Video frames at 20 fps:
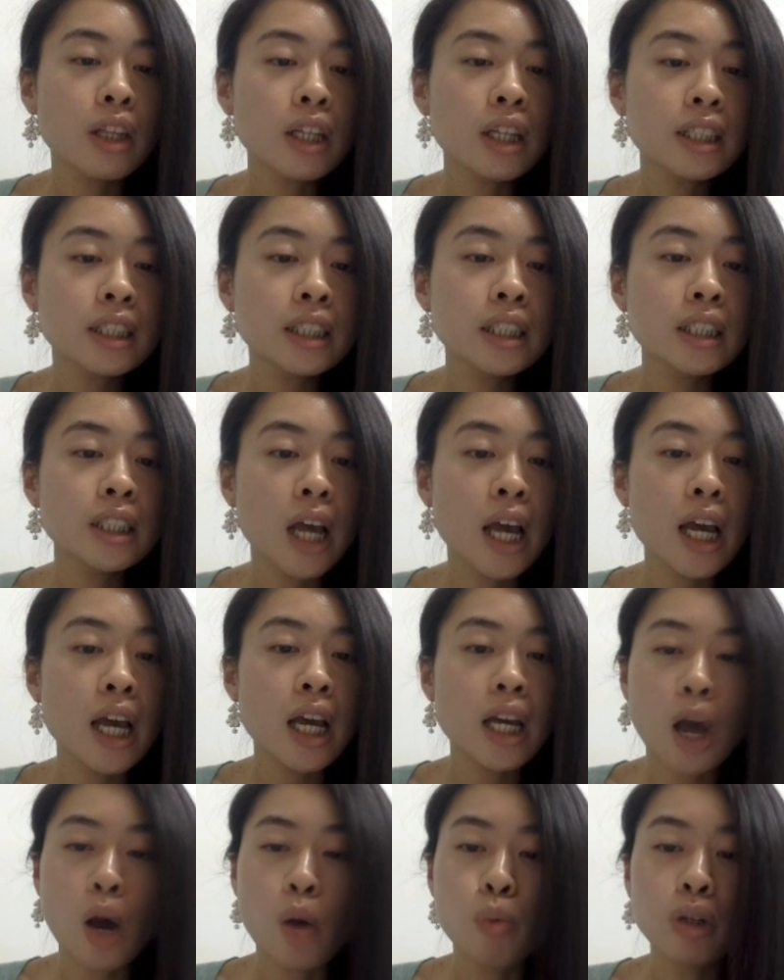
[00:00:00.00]
this is
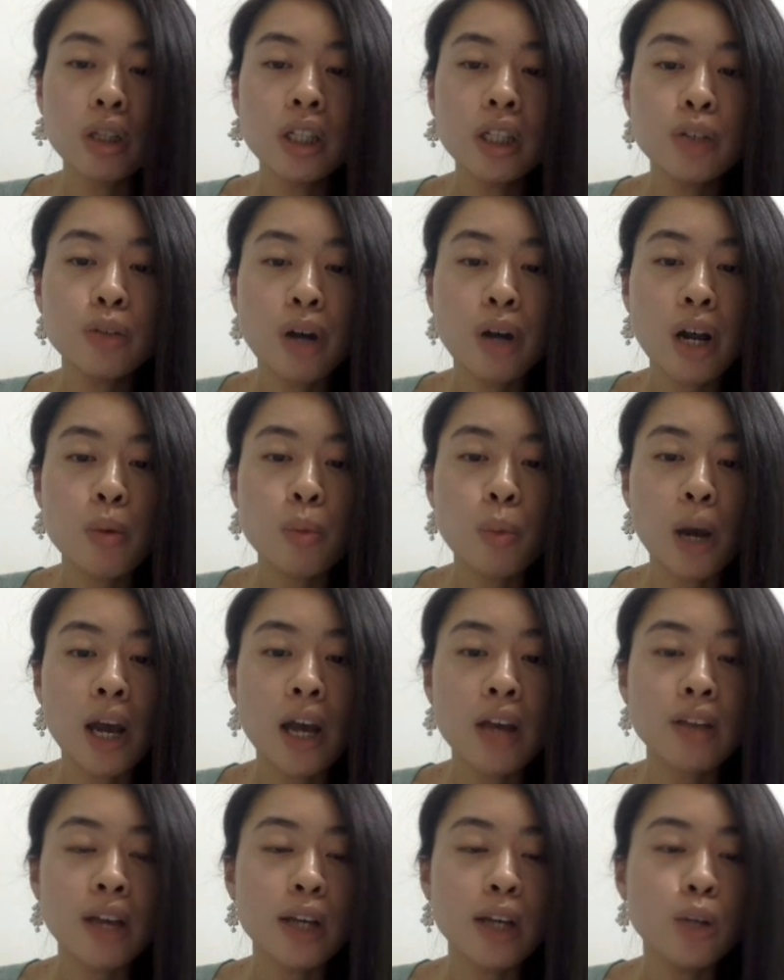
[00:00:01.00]
a really great
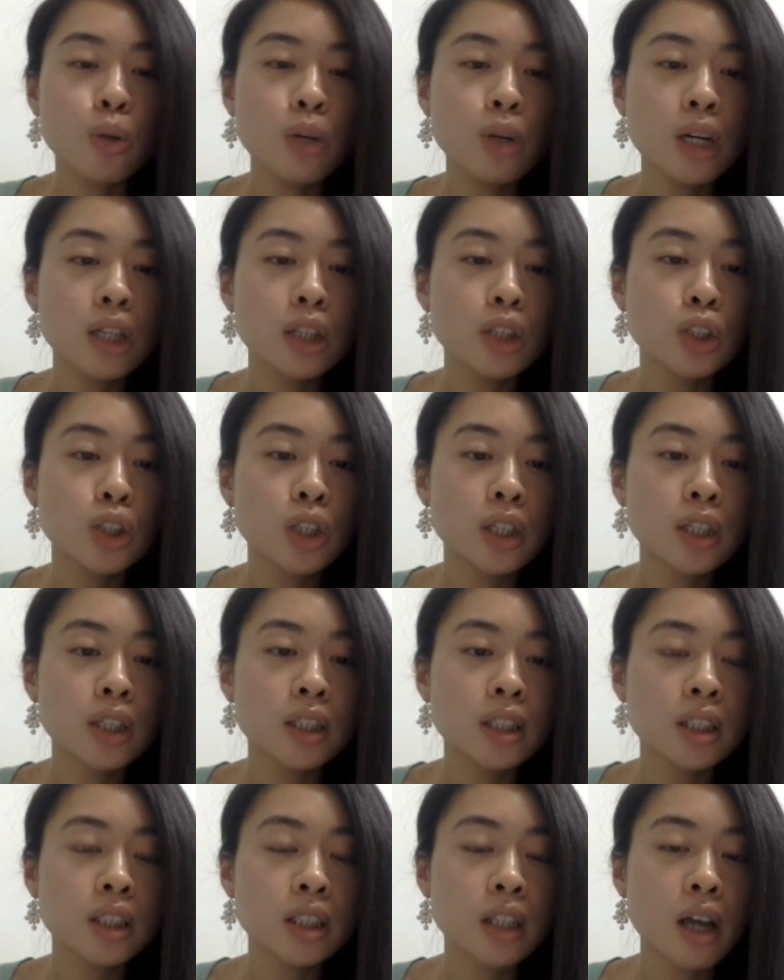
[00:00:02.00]
way that you can
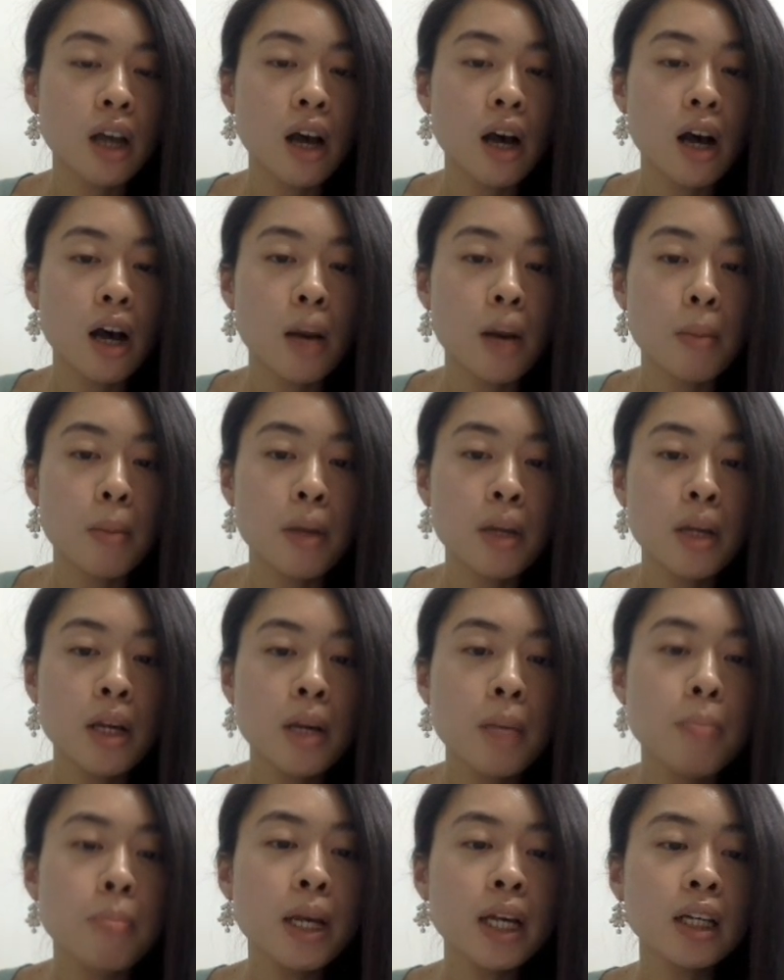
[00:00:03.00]
just
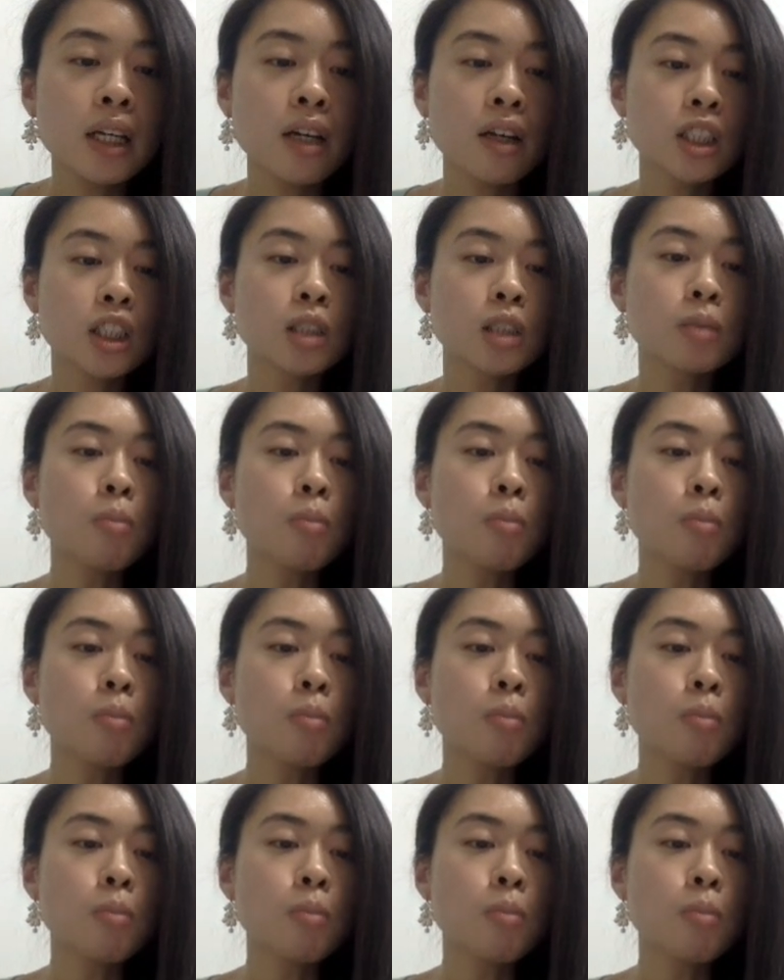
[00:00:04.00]
make